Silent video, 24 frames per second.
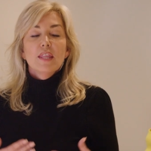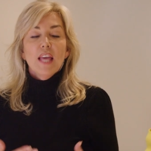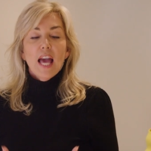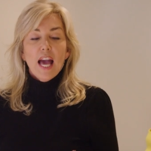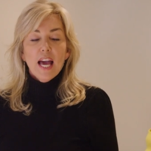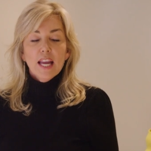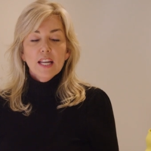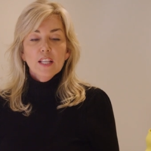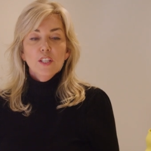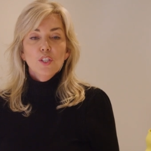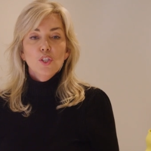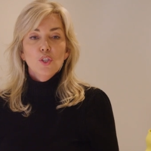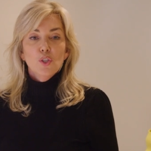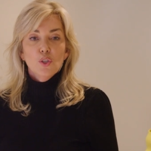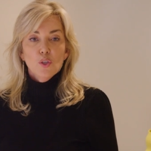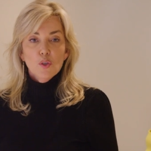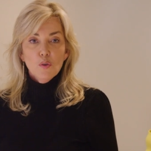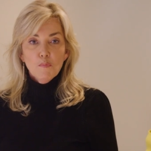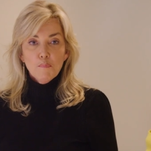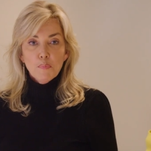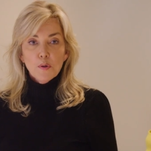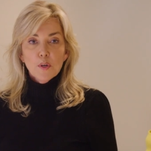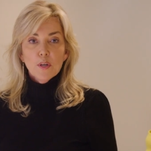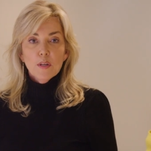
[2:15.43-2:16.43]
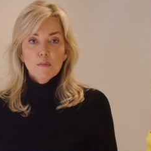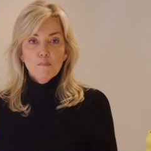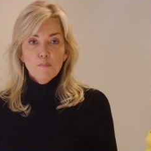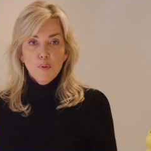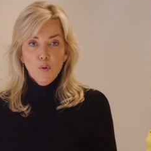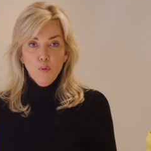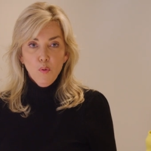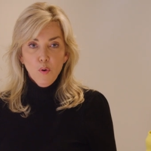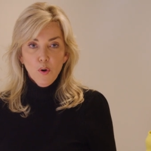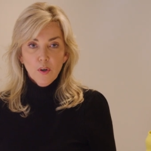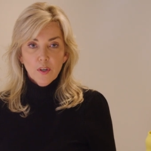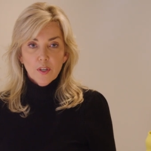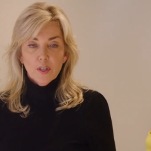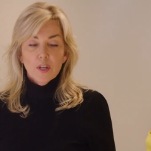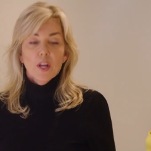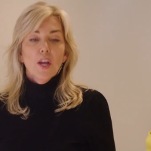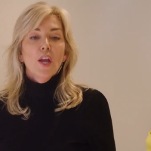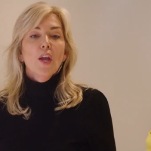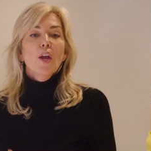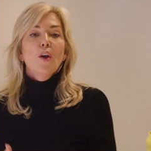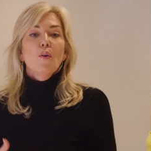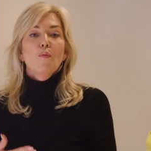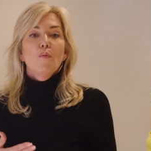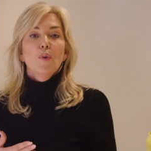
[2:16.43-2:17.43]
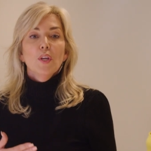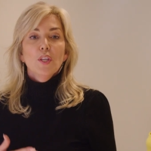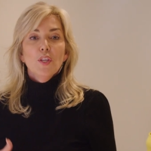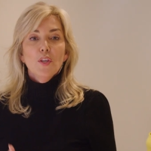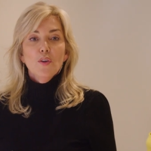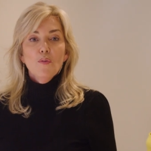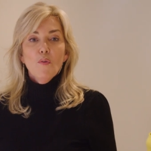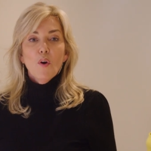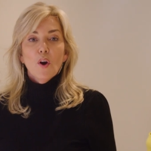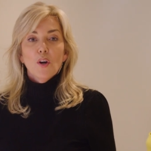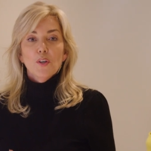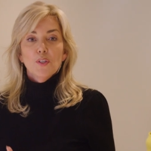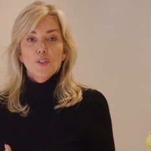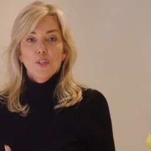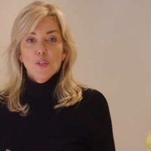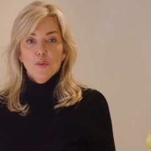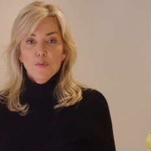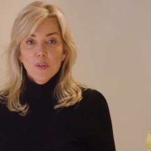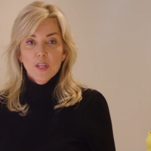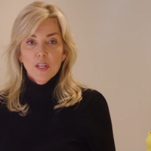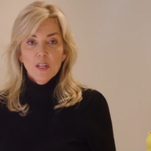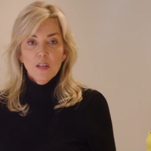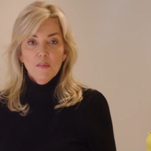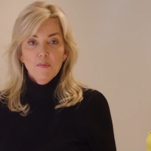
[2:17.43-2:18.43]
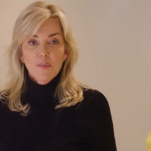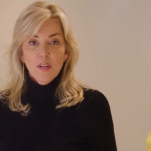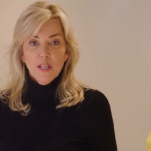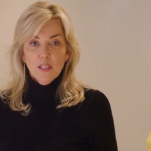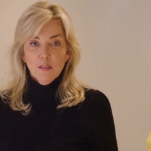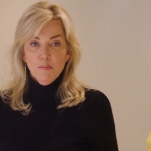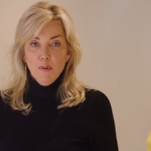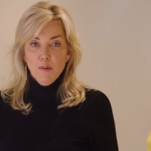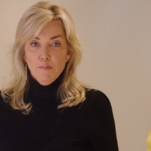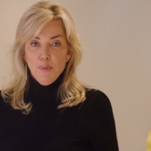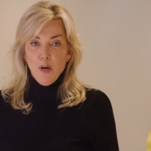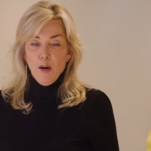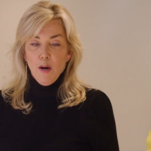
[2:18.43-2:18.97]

That is super important when you are doing an investment